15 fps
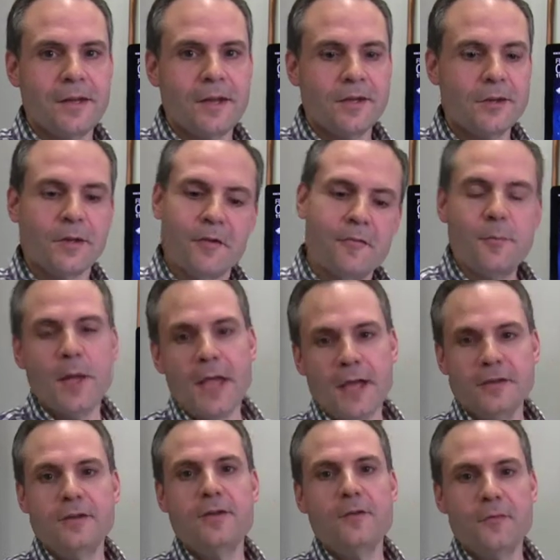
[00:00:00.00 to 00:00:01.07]
you'll have
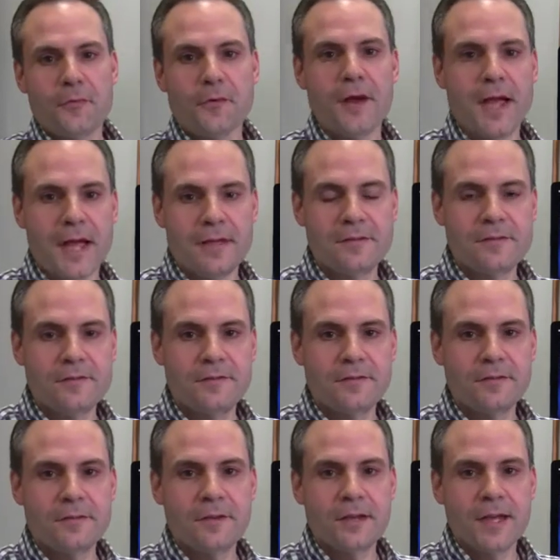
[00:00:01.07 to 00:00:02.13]
made new
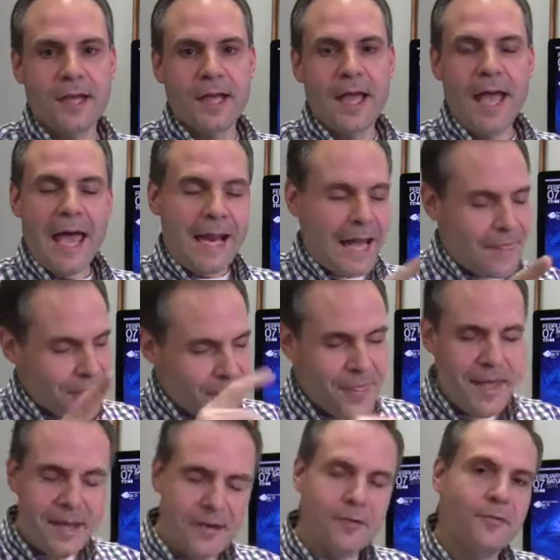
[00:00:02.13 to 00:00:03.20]
friends, and I
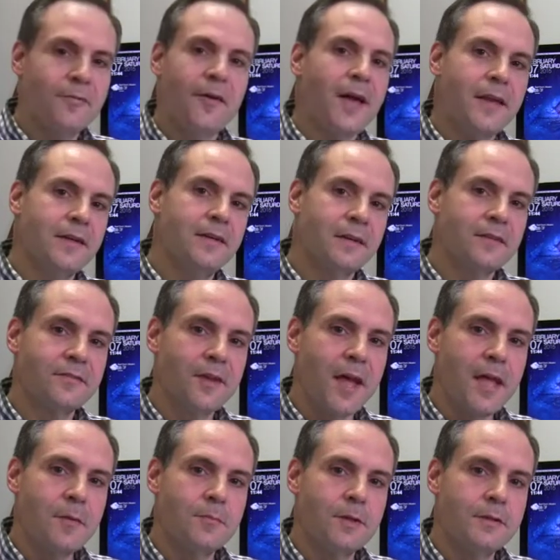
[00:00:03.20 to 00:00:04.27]
think you'll find an
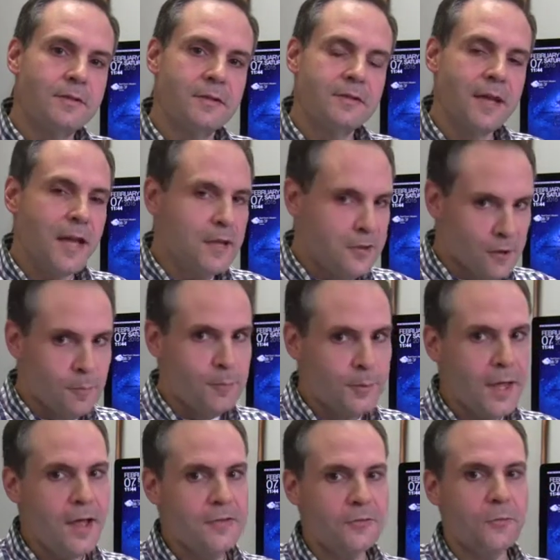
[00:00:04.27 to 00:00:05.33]
excitement to take your
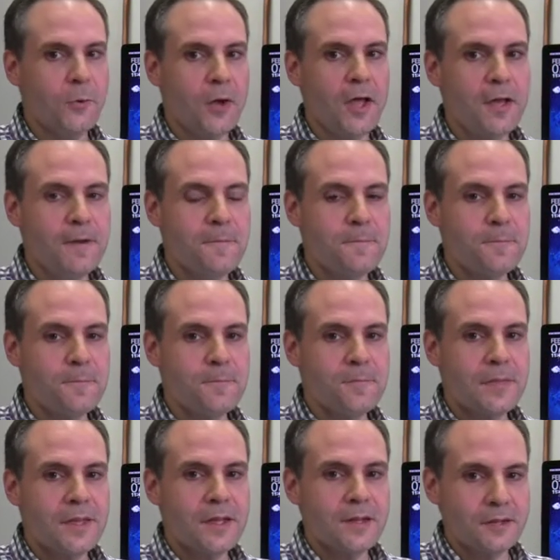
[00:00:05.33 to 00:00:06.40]
+1
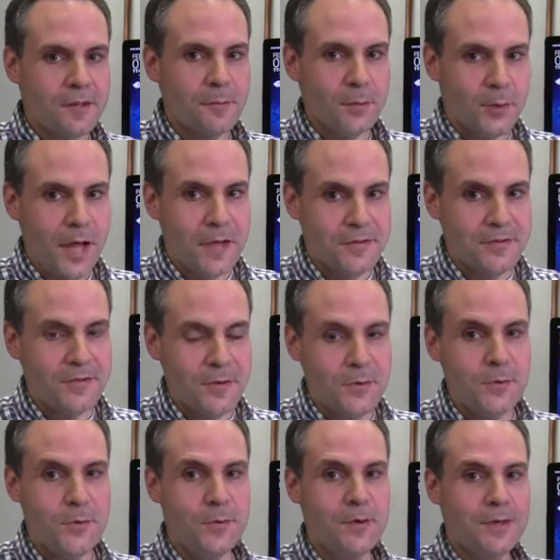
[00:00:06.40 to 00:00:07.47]
to
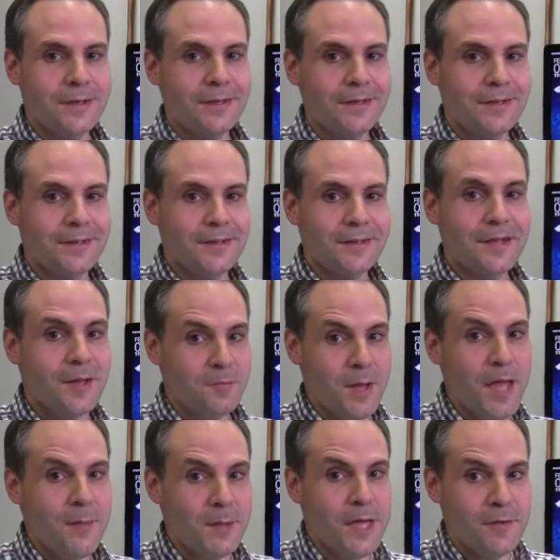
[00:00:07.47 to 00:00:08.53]
+2, and
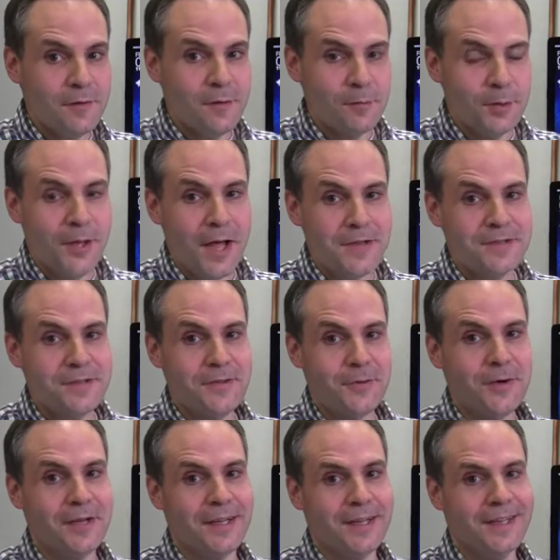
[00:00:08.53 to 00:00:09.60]
maybe even
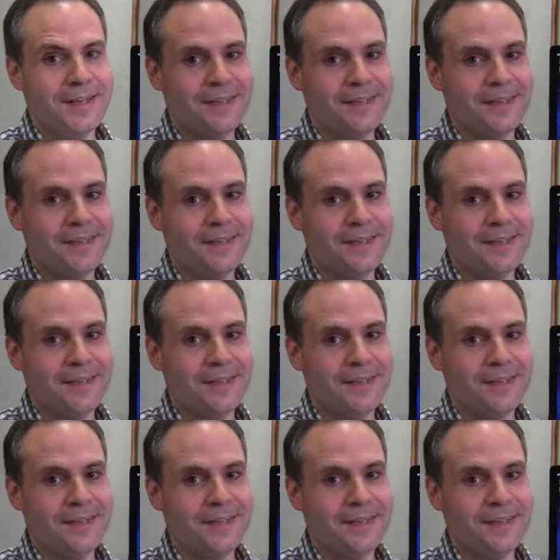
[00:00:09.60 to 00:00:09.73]
+3.